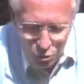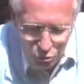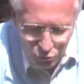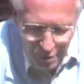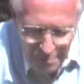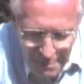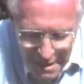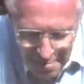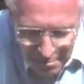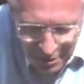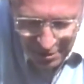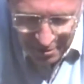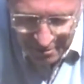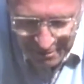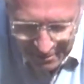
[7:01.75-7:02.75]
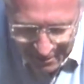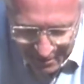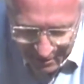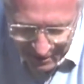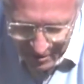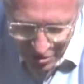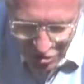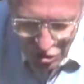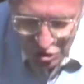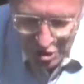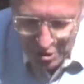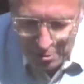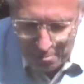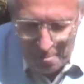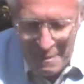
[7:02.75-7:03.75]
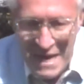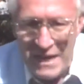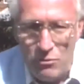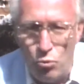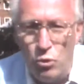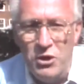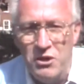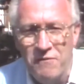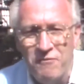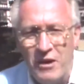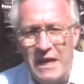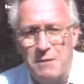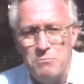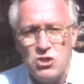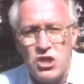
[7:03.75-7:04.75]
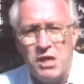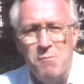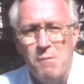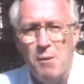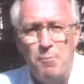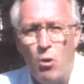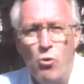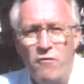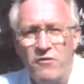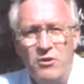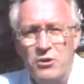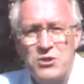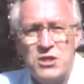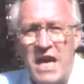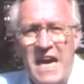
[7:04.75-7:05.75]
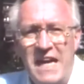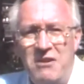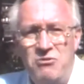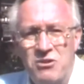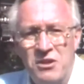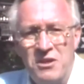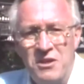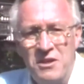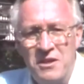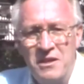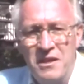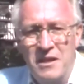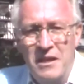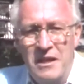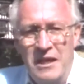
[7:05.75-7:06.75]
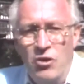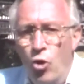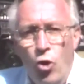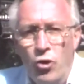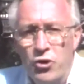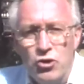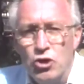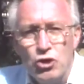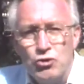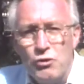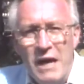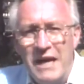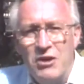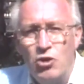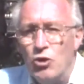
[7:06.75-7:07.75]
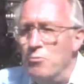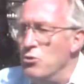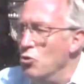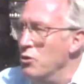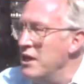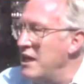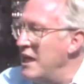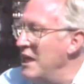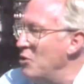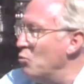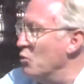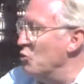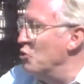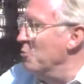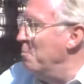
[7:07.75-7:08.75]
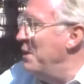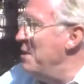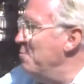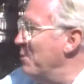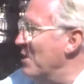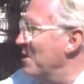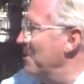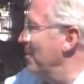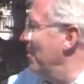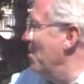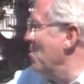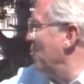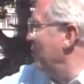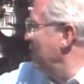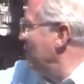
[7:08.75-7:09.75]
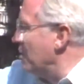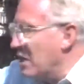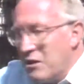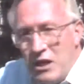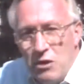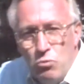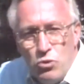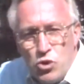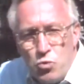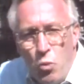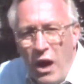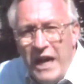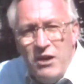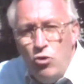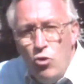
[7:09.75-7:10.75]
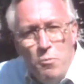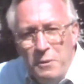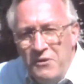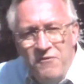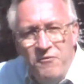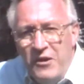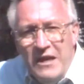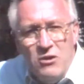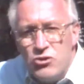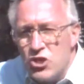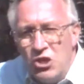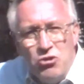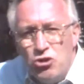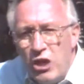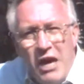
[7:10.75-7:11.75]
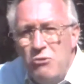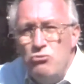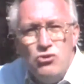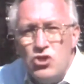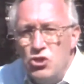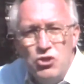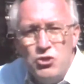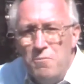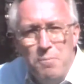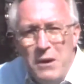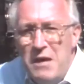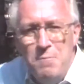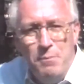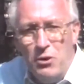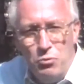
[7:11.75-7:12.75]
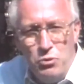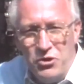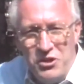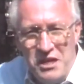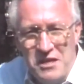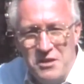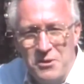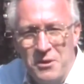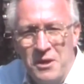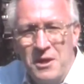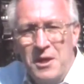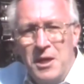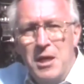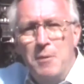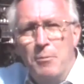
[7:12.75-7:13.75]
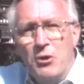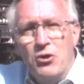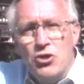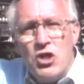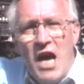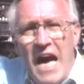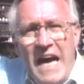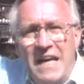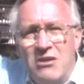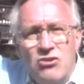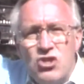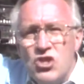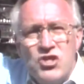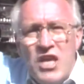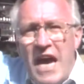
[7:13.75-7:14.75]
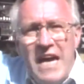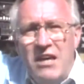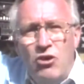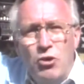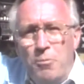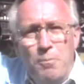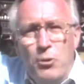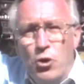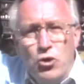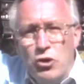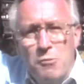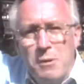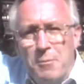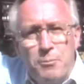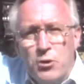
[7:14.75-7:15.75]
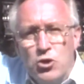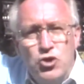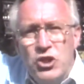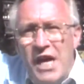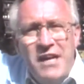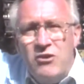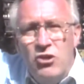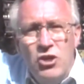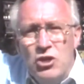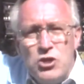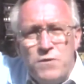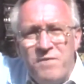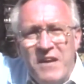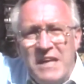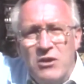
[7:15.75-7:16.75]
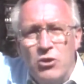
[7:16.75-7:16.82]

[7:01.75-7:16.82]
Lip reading: if you remember, is the man when the flames came up over his head, in order to try and communicate with the people in an area that then was wide open fields and thousands of people were here. He put his hands as high he could put them and projected his